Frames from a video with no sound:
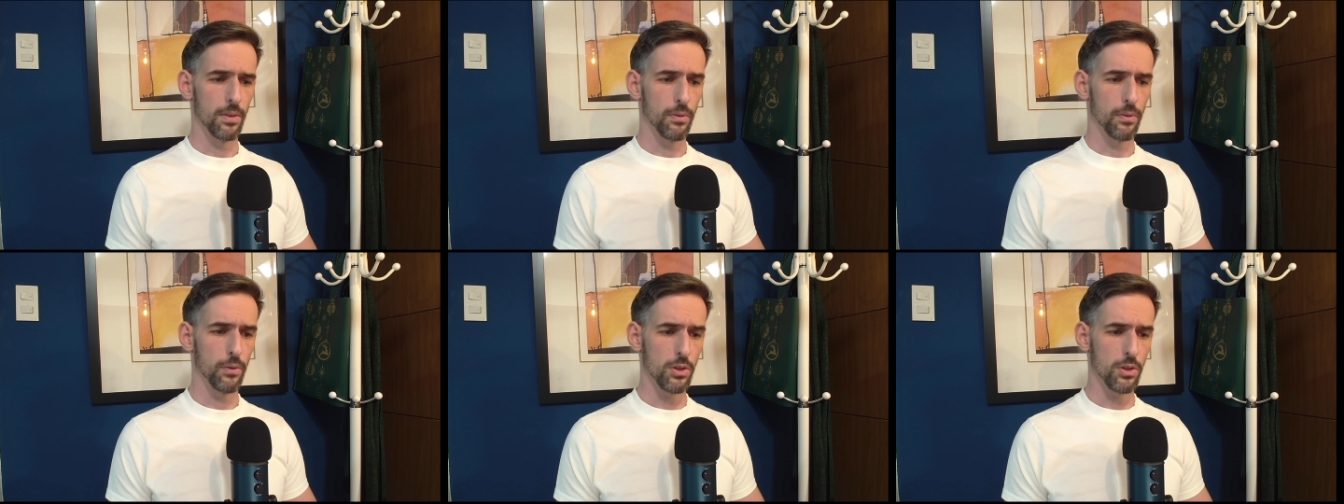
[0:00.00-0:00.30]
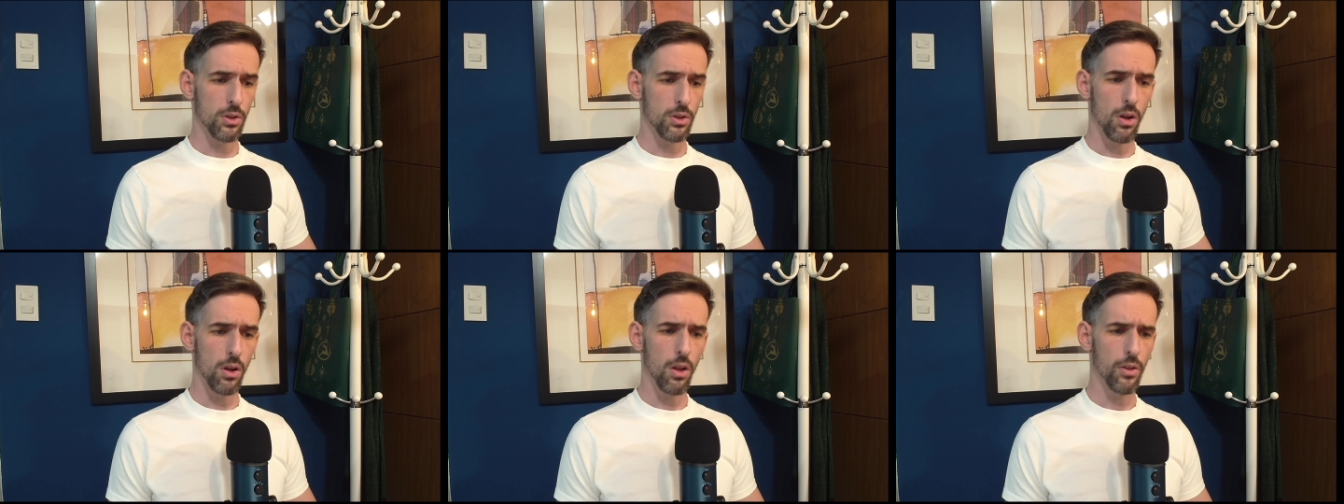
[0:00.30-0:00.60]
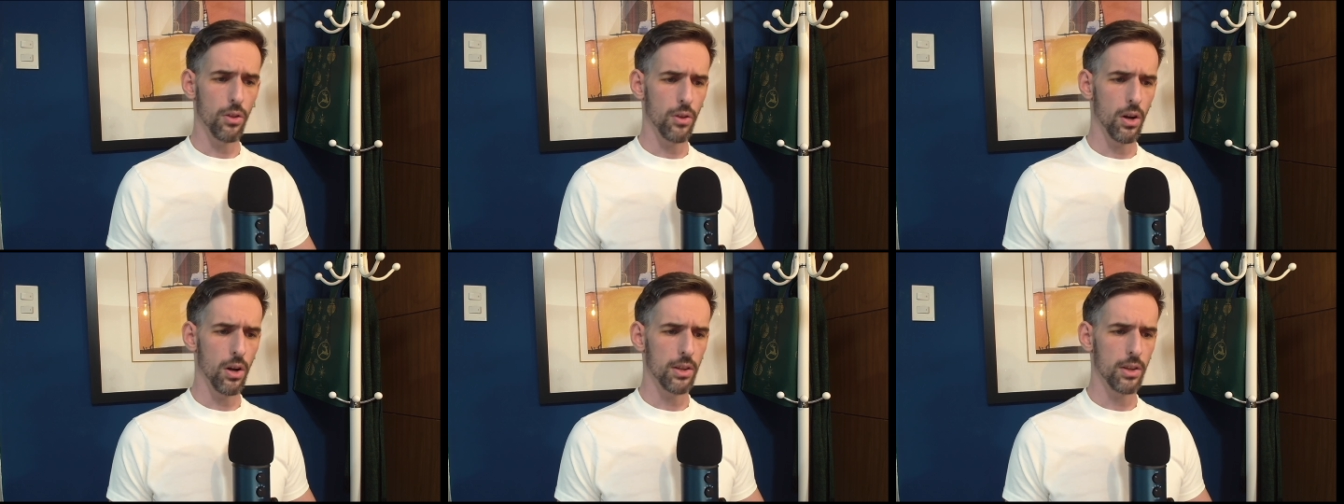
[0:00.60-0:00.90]
For Saul
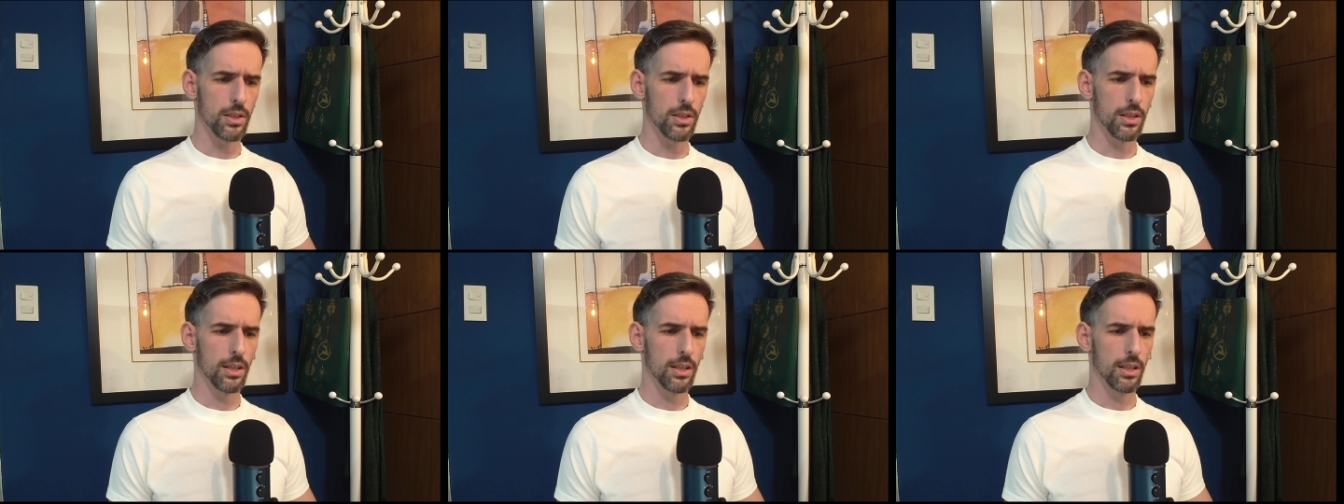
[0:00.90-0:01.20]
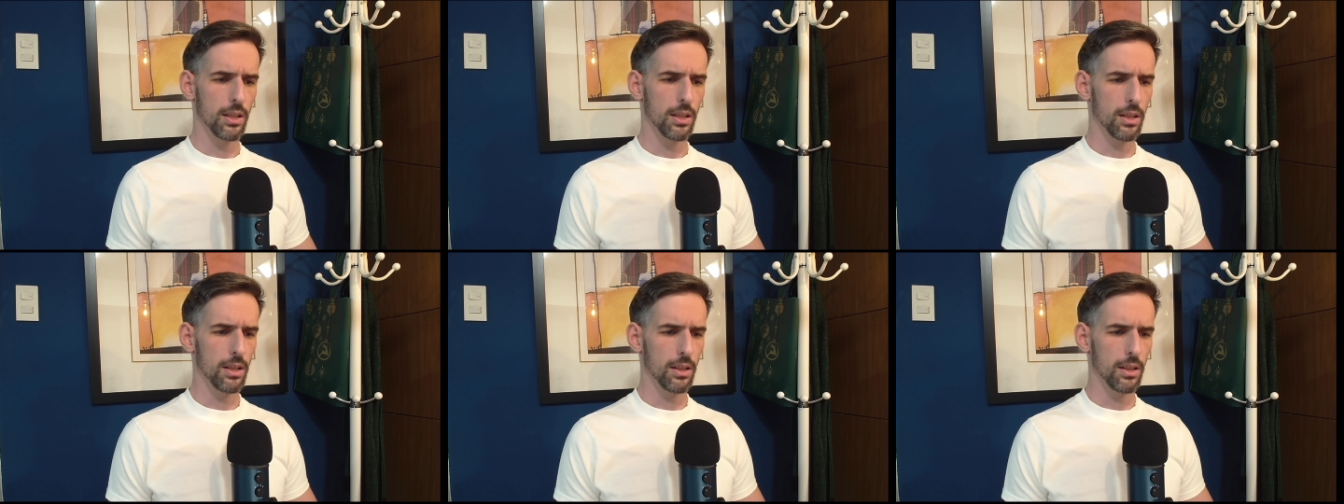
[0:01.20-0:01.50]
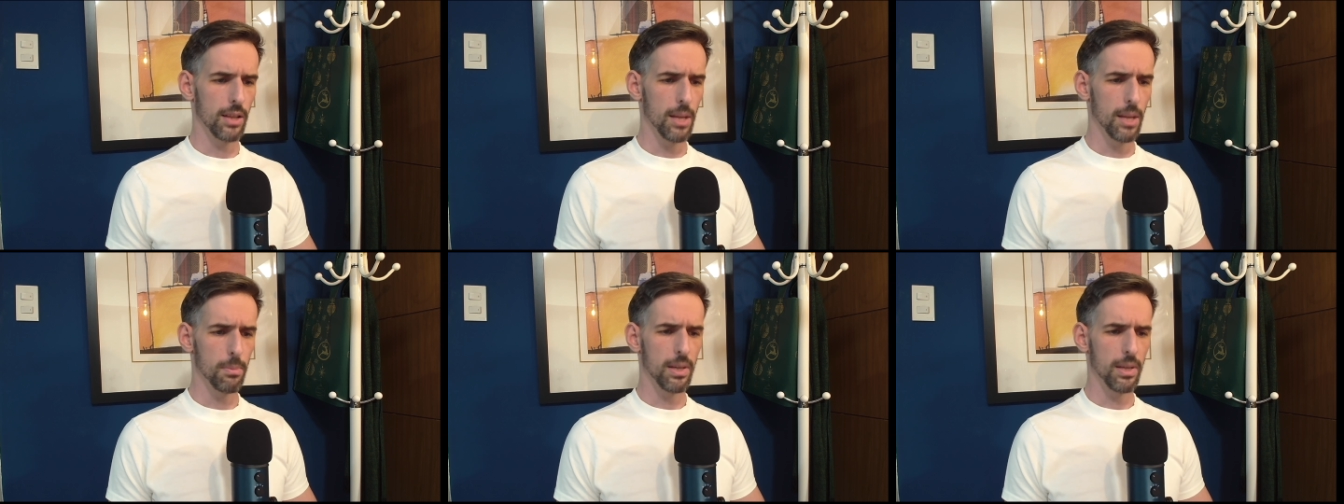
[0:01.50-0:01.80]
thought,
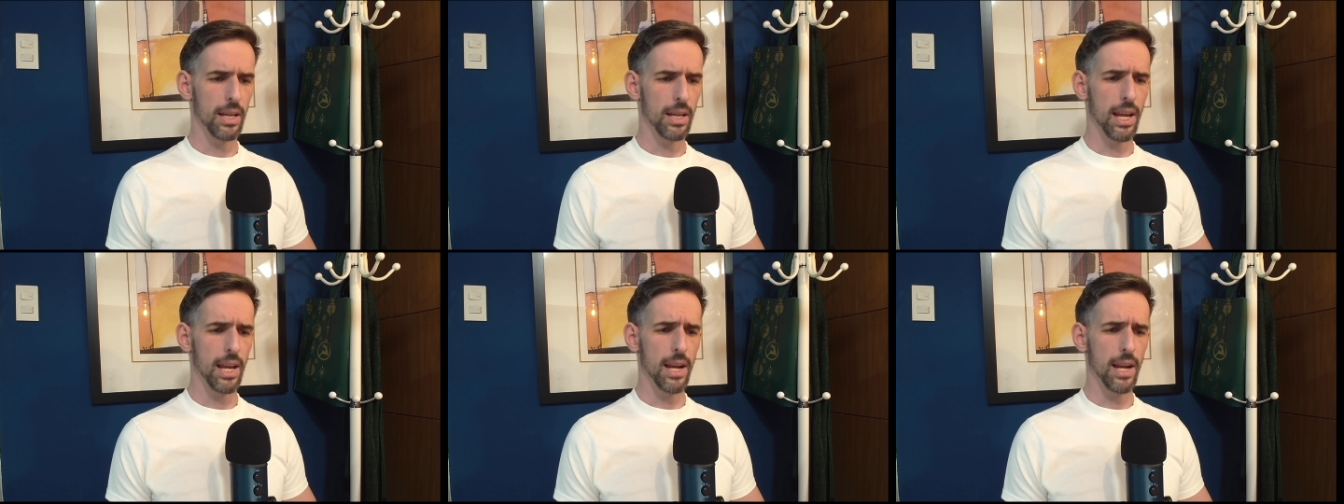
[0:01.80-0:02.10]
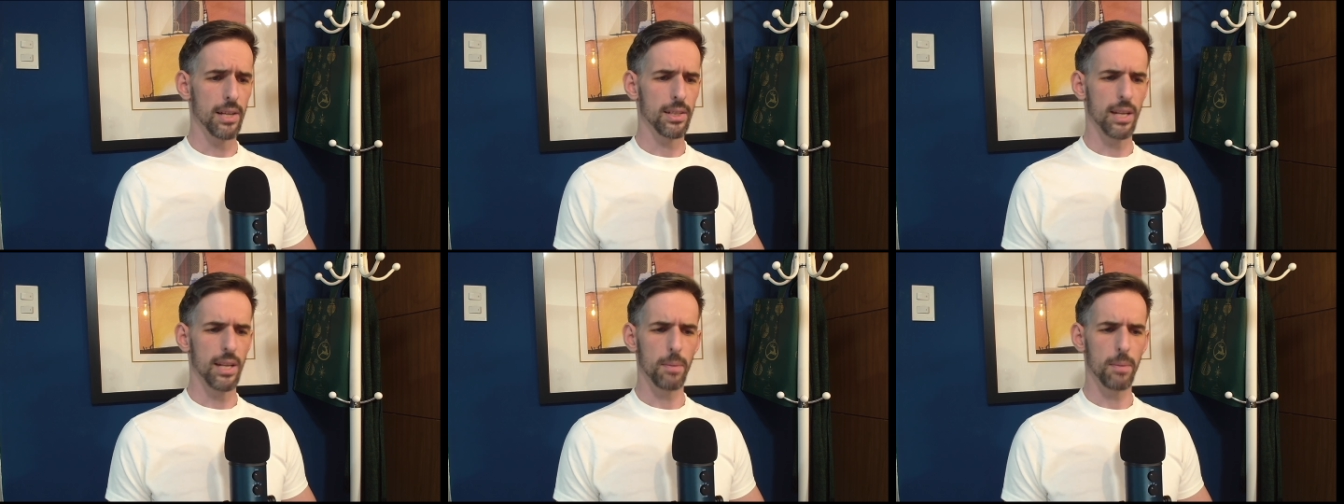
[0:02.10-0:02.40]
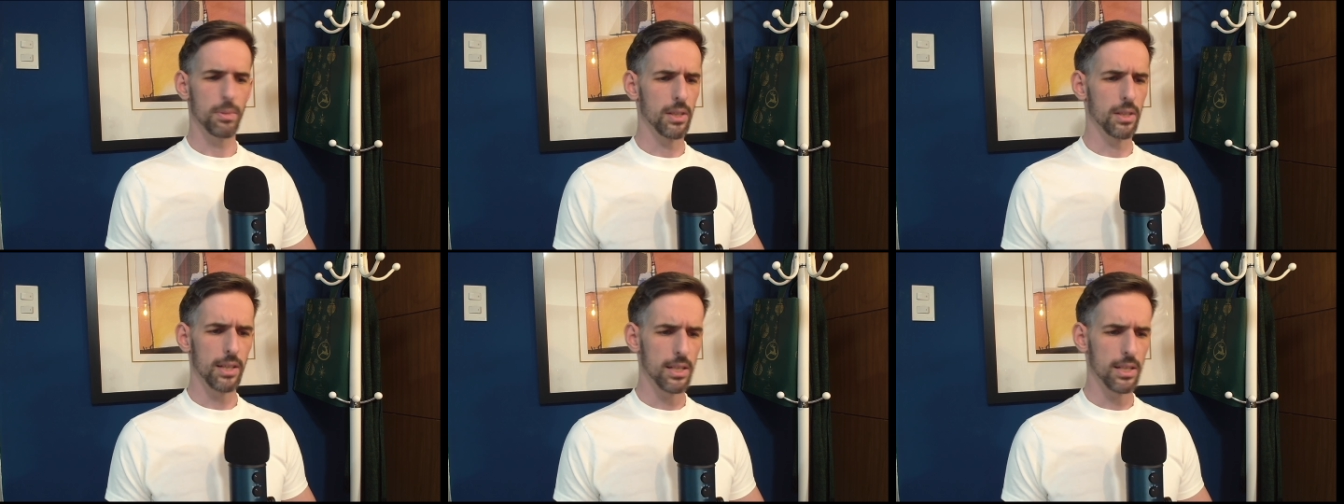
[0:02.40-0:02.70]
Let my hand not
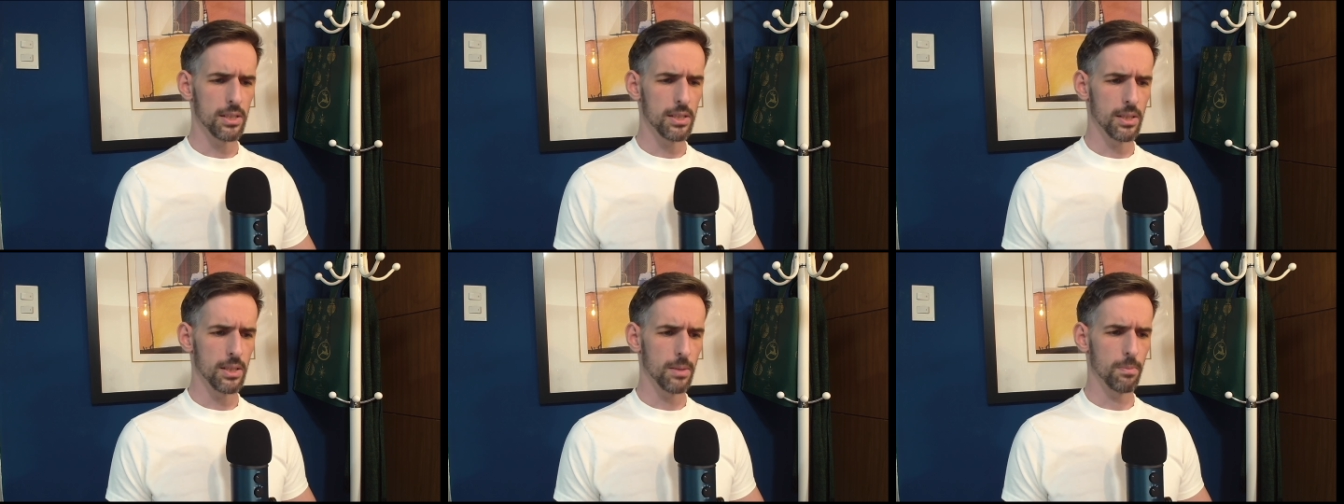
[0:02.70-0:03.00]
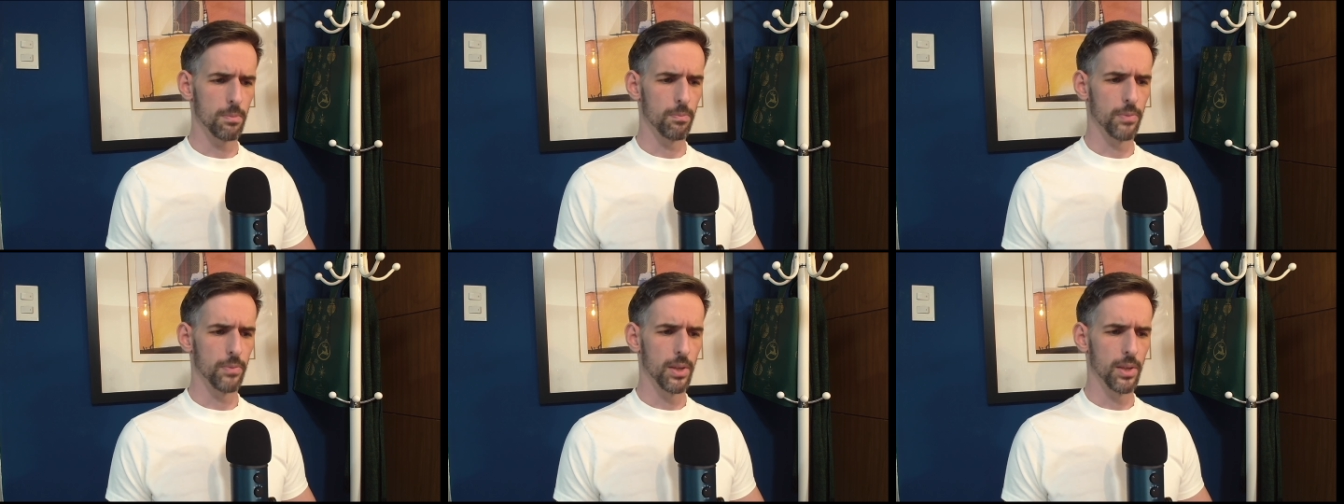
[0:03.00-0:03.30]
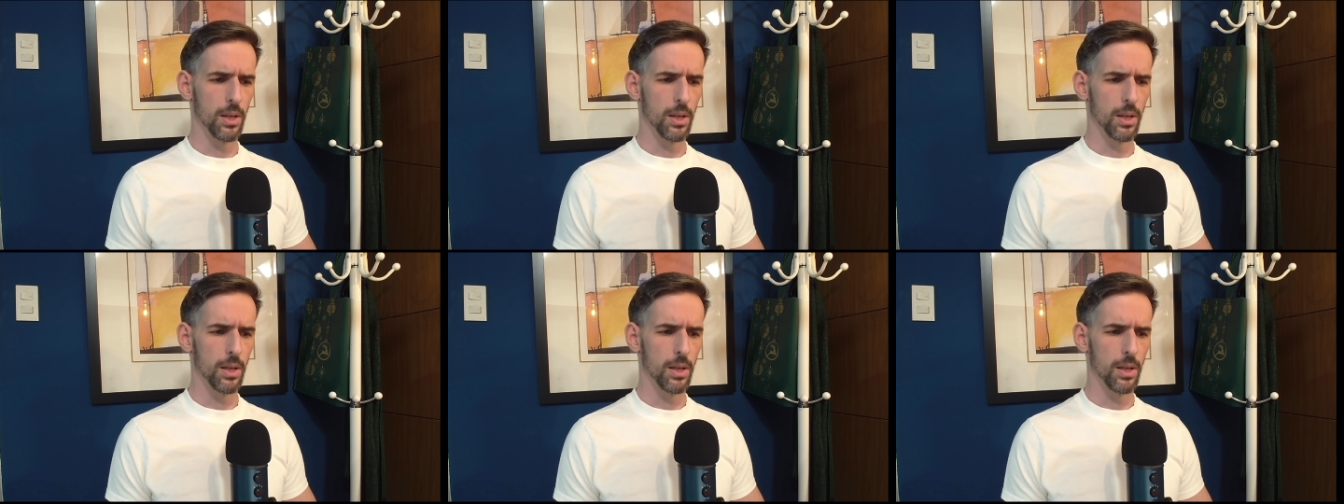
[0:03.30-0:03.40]
be against him,